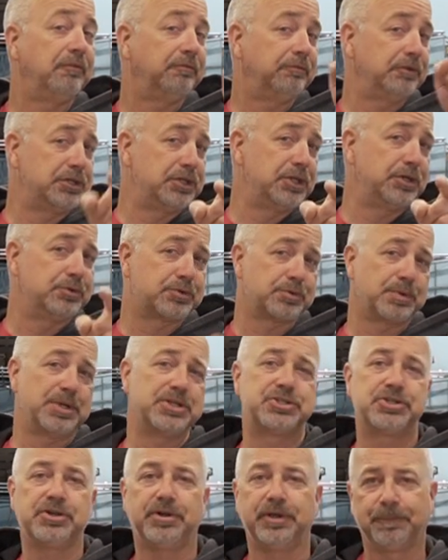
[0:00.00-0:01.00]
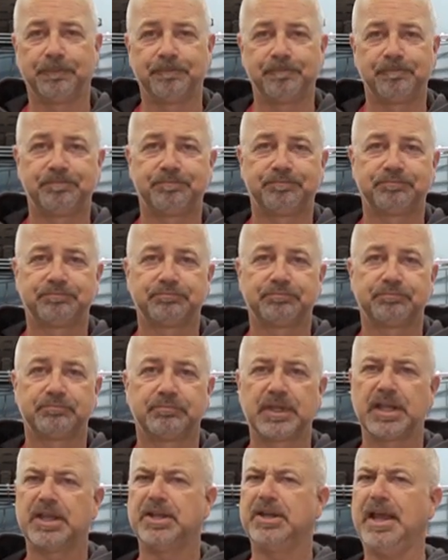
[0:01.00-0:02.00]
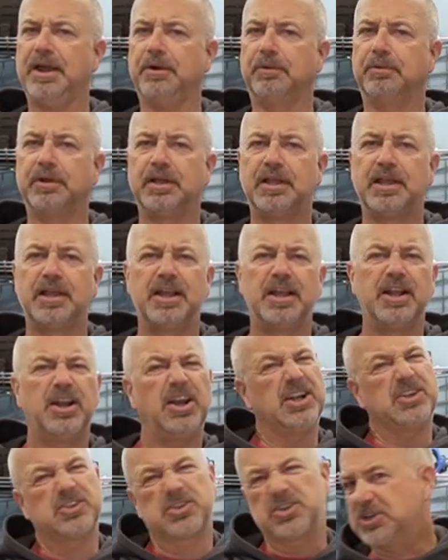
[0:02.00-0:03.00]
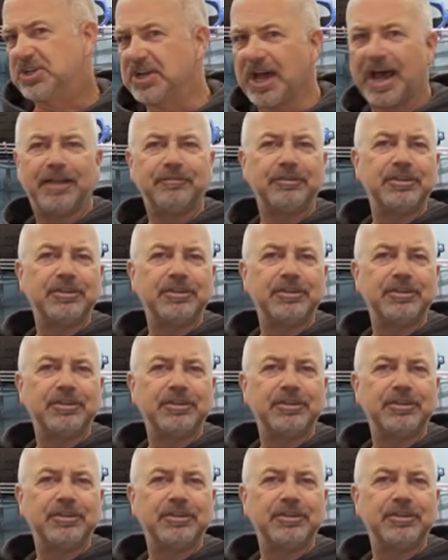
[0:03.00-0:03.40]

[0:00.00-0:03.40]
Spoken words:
for you to enjoy. Now, let's dive